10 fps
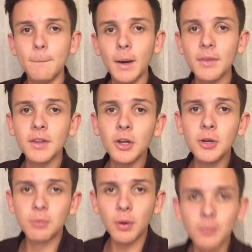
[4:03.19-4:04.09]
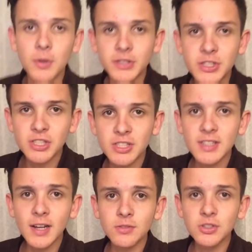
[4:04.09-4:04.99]
But the only problem, which is the
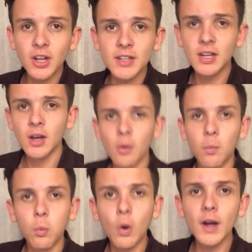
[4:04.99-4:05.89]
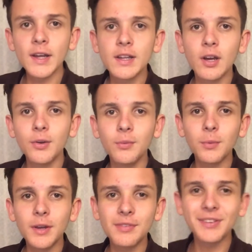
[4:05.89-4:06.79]
downside, why couldn't
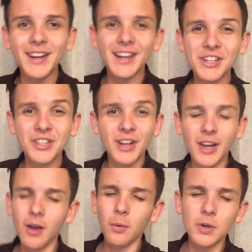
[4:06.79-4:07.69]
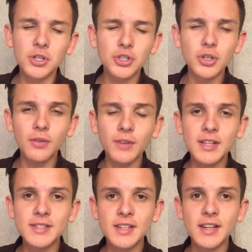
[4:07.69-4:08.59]
we finish? We should have
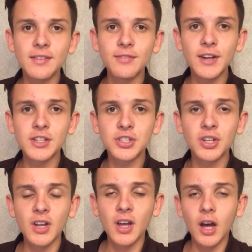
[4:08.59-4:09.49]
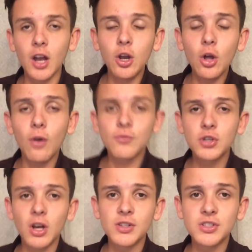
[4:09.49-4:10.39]
easily finished a lot of
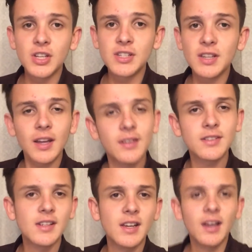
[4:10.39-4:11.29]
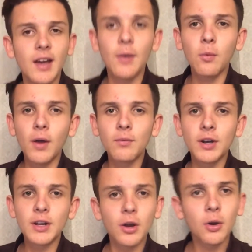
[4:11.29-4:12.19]
chances, and it weren't
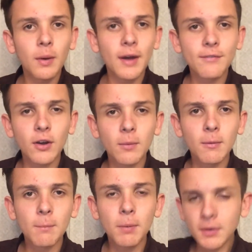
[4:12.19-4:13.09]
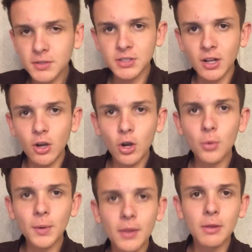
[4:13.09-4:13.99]
really going away. I felt like we were passing it a
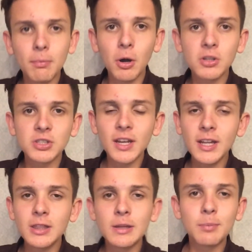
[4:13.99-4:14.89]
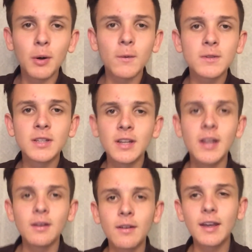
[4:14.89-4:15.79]
lot around the box, in the box.
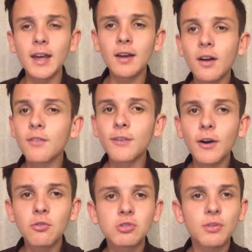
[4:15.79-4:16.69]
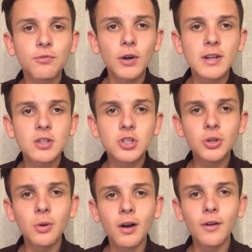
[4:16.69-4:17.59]
King, I felt, was afraid to
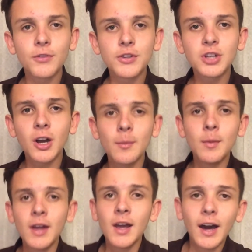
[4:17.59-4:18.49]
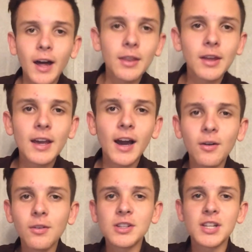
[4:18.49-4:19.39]
shoot half the time, and the
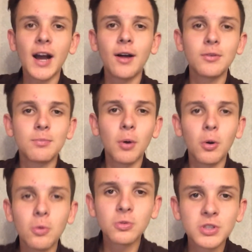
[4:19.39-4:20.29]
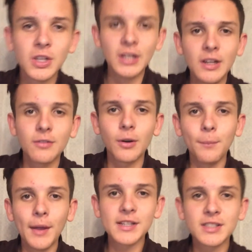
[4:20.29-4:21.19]
countless handballs
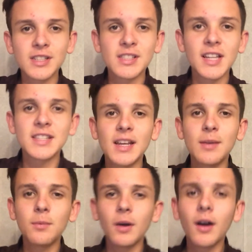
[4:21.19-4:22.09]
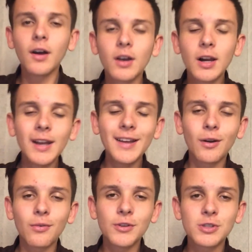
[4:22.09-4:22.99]
from Leicester City. A
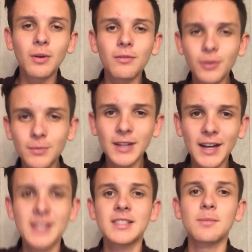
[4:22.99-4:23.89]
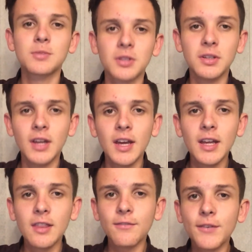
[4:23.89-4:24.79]
clear obvious one from Danny Simpson
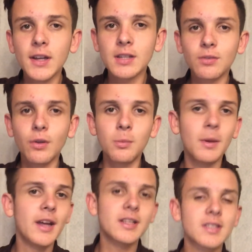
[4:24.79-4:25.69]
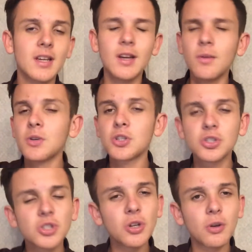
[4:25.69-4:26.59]
in the first few minutes, which
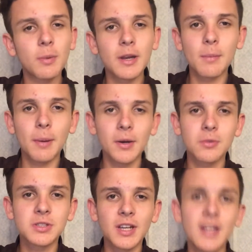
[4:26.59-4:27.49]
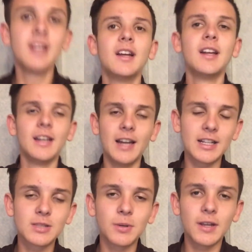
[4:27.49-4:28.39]
should have been a penalty.
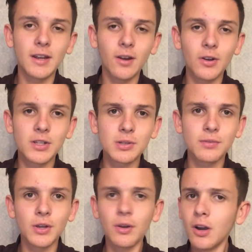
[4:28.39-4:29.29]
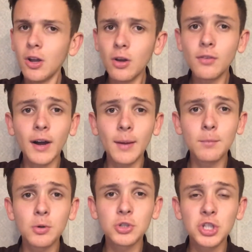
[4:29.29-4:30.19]
Let's be honest with you. A lot of
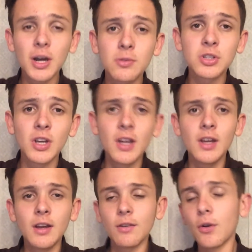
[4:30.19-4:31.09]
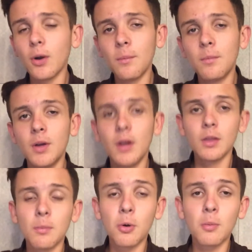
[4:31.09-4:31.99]
handball shouts from
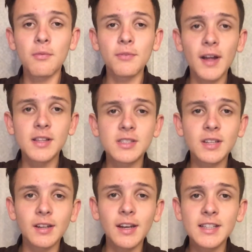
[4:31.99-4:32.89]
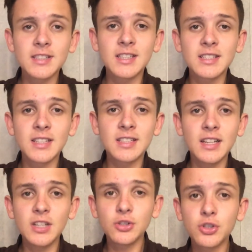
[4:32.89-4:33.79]
the Bournemouth fans. Leicester
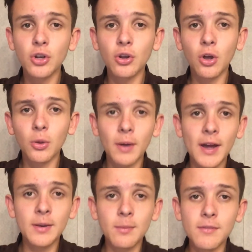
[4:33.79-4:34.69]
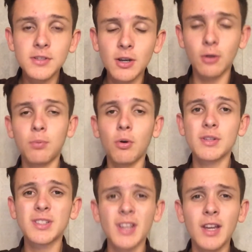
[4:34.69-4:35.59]
City should have gone away with 0
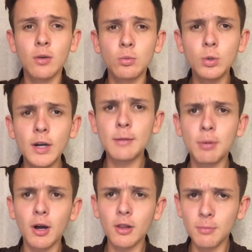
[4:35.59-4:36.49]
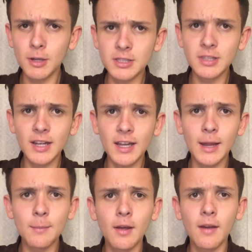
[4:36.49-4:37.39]
points. Really parked the bus in that
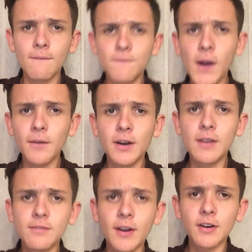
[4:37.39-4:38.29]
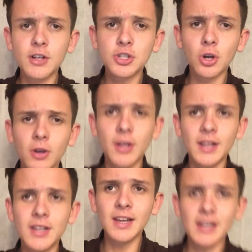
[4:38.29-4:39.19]
game. Very, very shocking
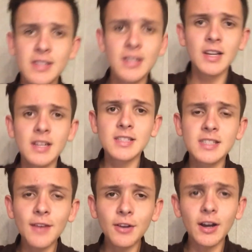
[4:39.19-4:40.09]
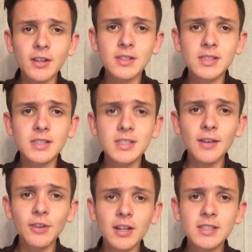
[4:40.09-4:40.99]
indeed. 7 out
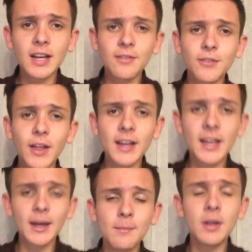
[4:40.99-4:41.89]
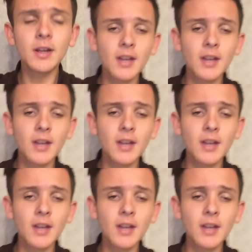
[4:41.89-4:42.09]
of 10 for that game.